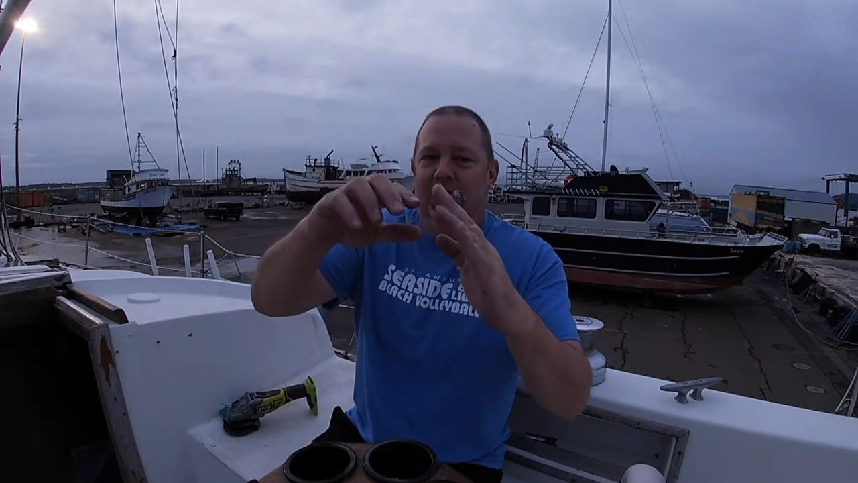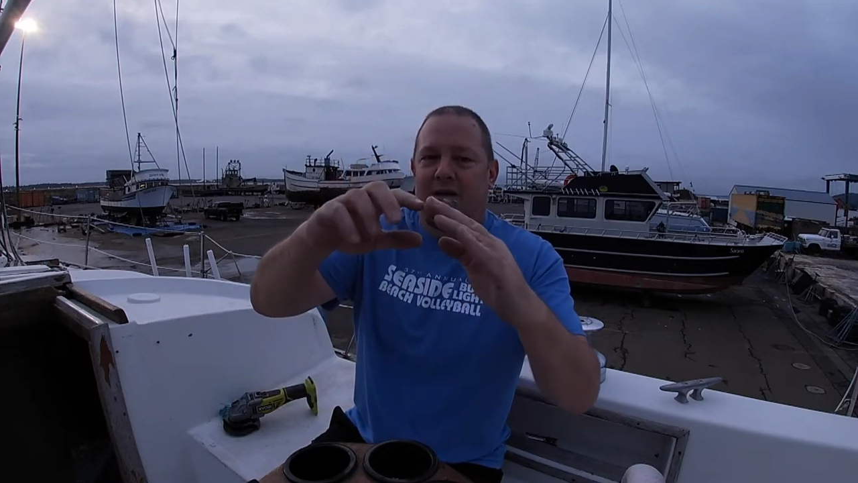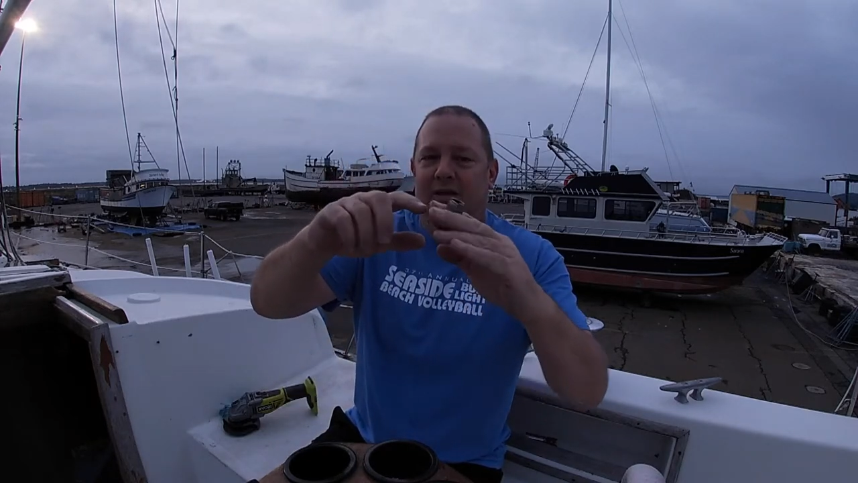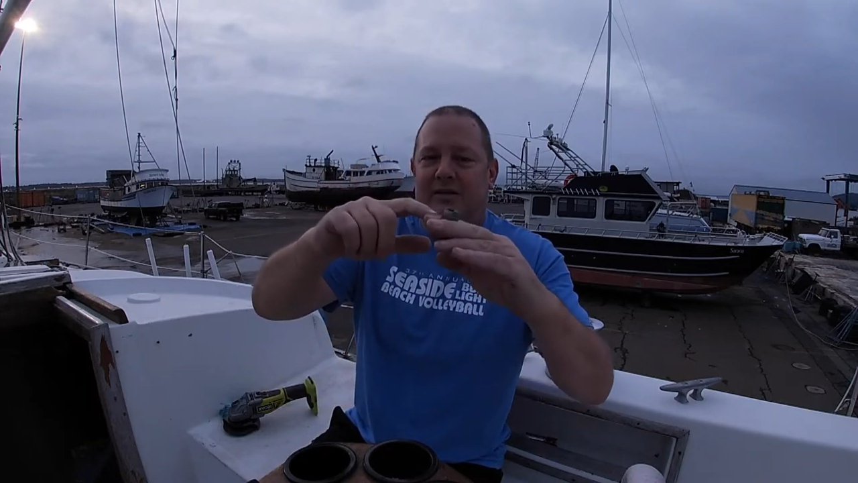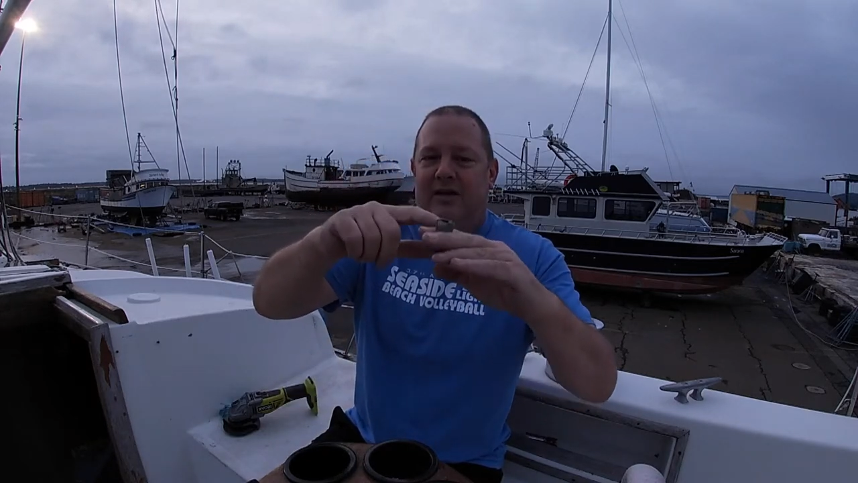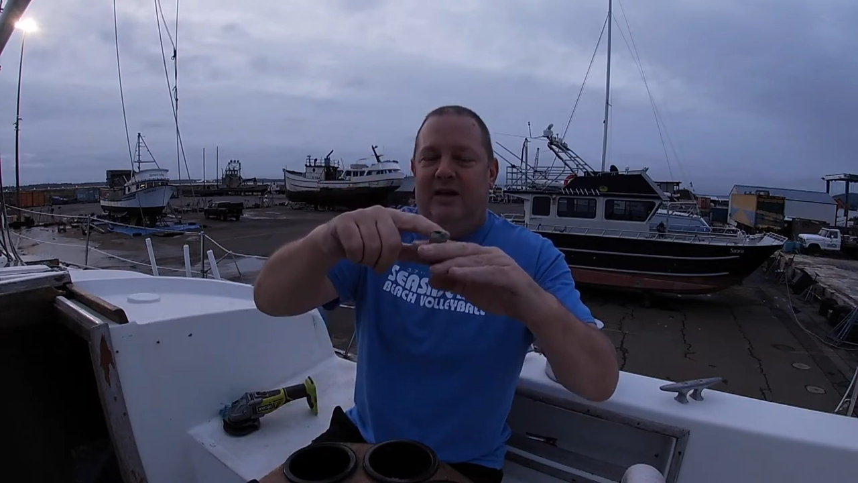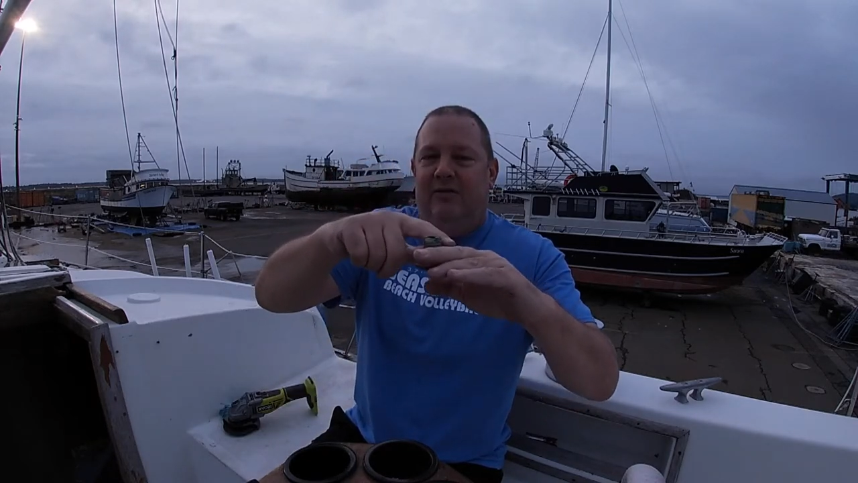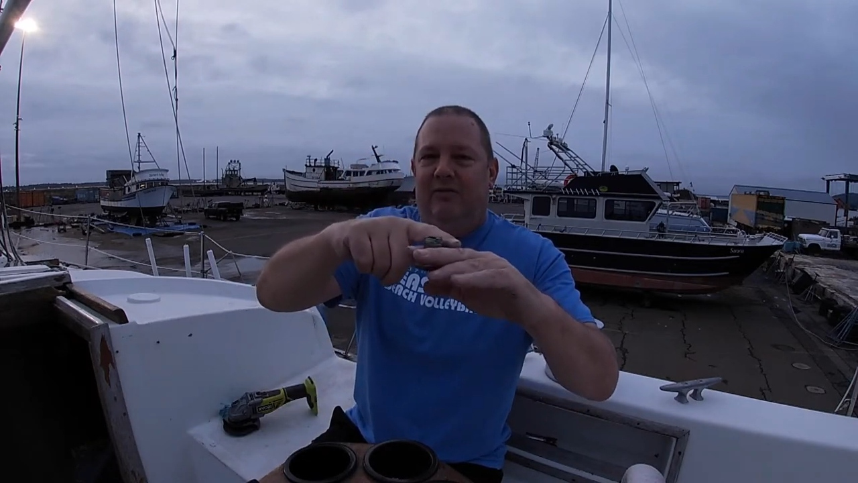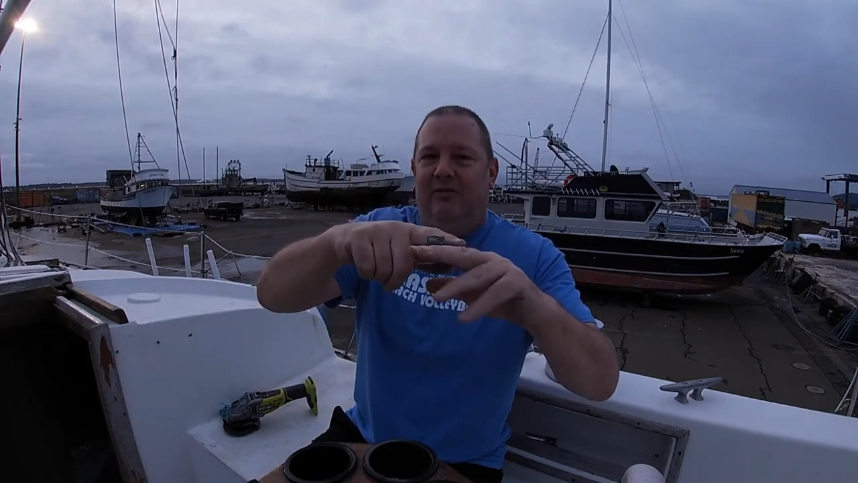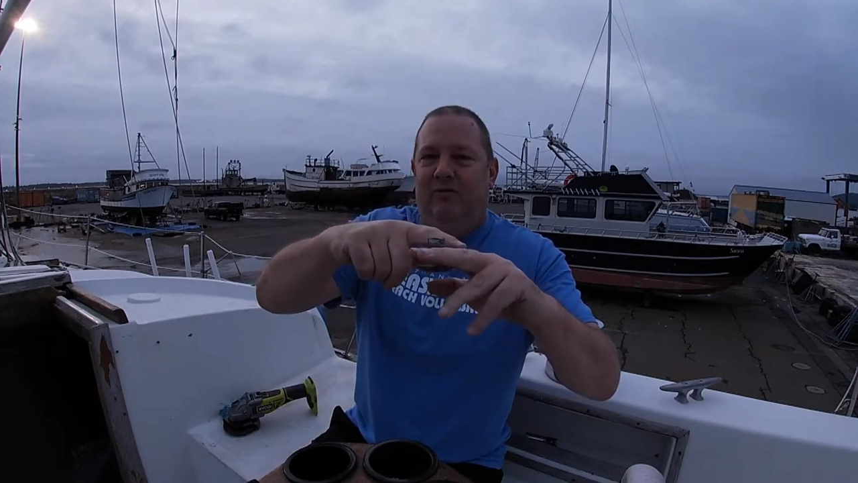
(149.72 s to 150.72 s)
because that
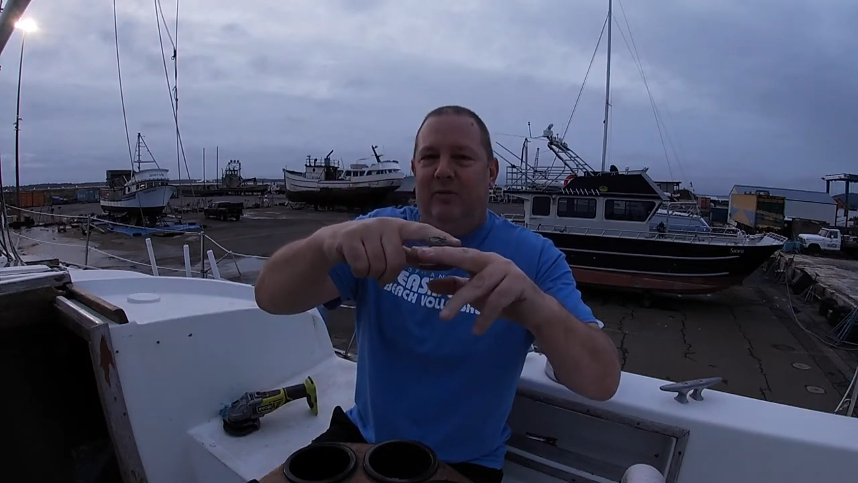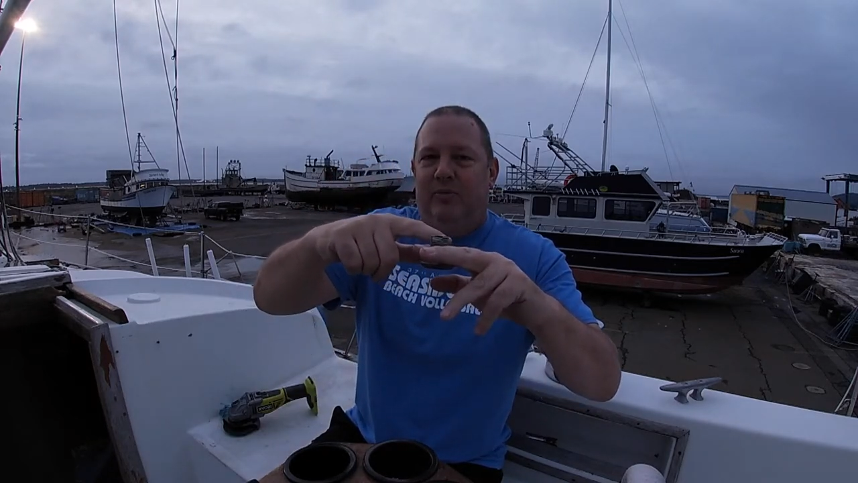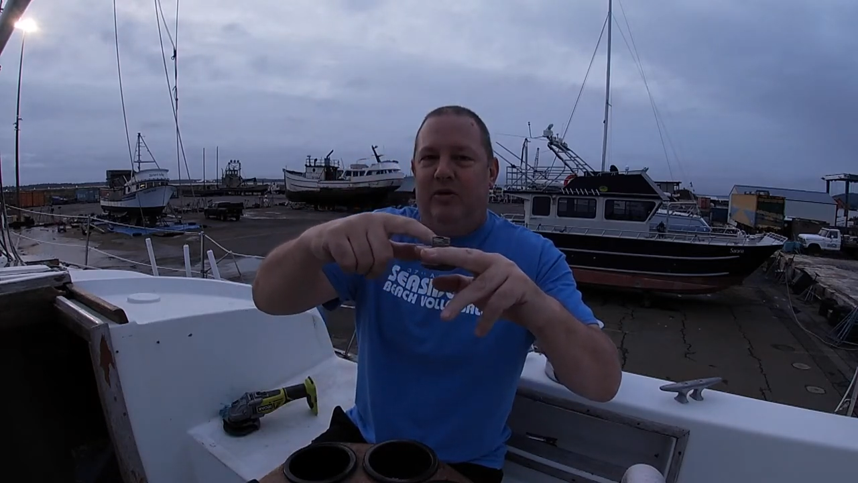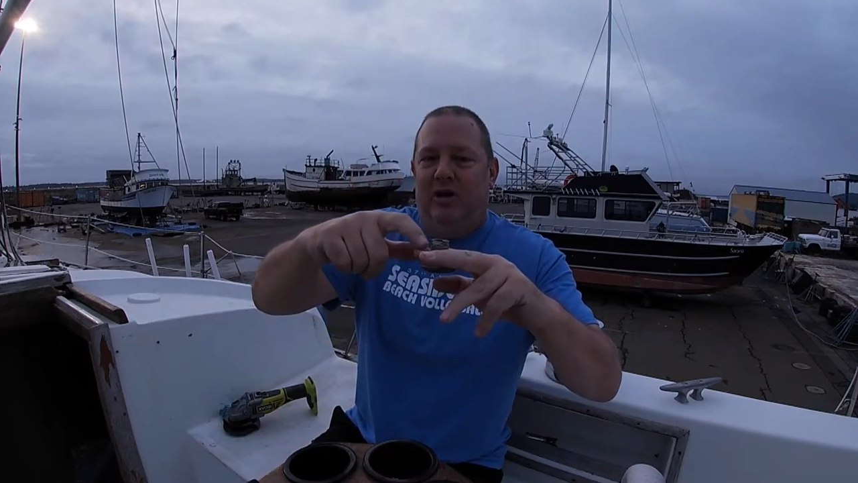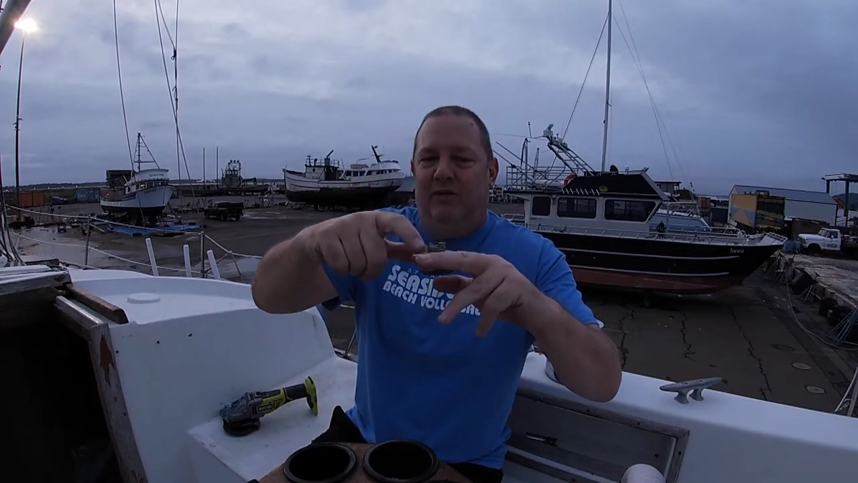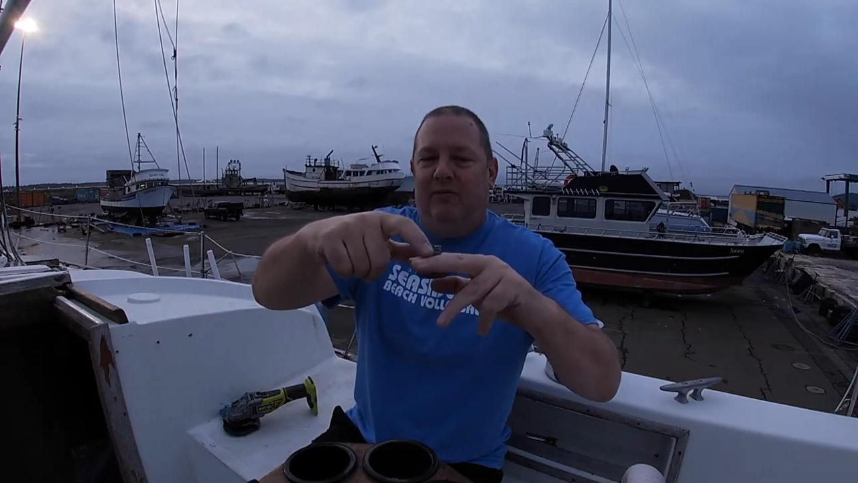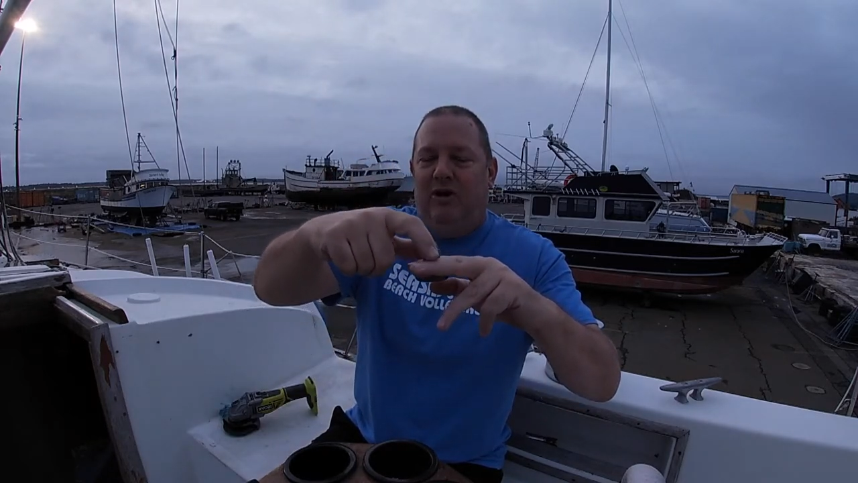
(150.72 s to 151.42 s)
rips off